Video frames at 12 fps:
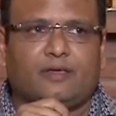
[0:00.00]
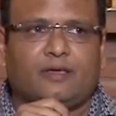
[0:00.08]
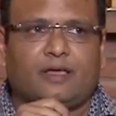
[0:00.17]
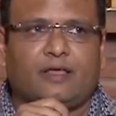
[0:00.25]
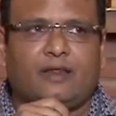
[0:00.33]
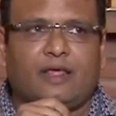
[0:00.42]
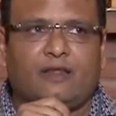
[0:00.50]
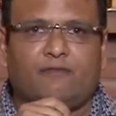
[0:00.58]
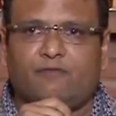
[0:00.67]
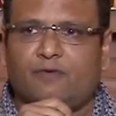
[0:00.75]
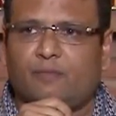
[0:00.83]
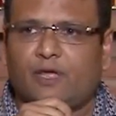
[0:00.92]
I ran away
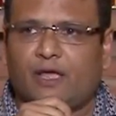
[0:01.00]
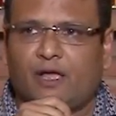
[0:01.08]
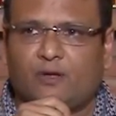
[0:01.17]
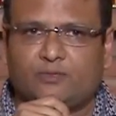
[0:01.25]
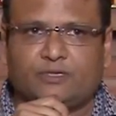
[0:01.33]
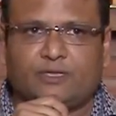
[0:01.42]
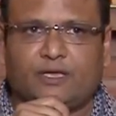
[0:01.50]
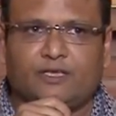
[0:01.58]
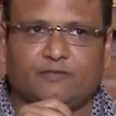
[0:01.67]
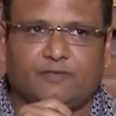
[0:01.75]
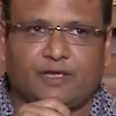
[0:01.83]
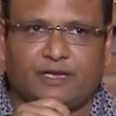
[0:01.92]
from my house at the age
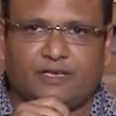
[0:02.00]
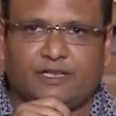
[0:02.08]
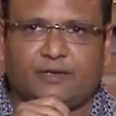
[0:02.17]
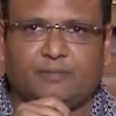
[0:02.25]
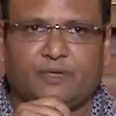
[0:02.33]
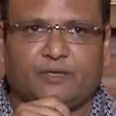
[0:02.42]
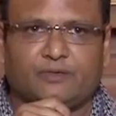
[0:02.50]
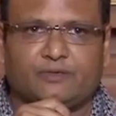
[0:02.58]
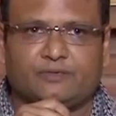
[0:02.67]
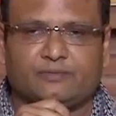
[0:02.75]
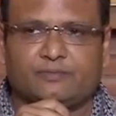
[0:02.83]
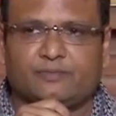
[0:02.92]
of 19
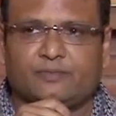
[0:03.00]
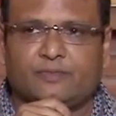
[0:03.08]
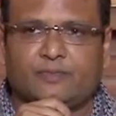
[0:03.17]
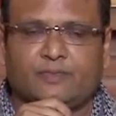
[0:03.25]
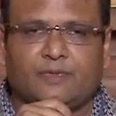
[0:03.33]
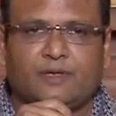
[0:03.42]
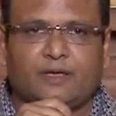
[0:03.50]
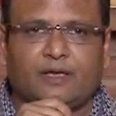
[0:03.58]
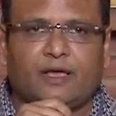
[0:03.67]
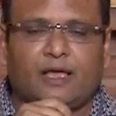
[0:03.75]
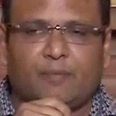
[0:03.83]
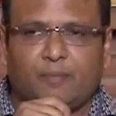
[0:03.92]
because
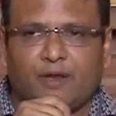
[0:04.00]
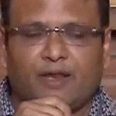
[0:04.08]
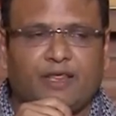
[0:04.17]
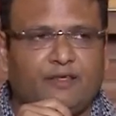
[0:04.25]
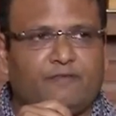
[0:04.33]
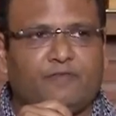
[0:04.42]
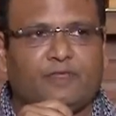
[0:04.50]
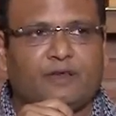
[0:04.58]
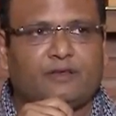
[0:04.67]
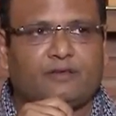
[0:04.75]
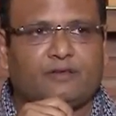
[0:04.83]
I believed that